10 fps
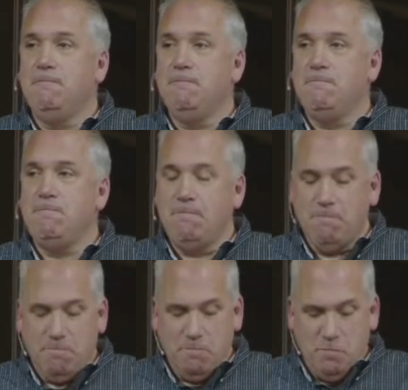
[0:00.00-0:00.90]

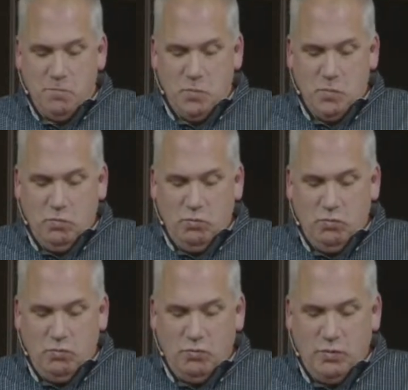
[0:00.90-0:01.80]
[no speech]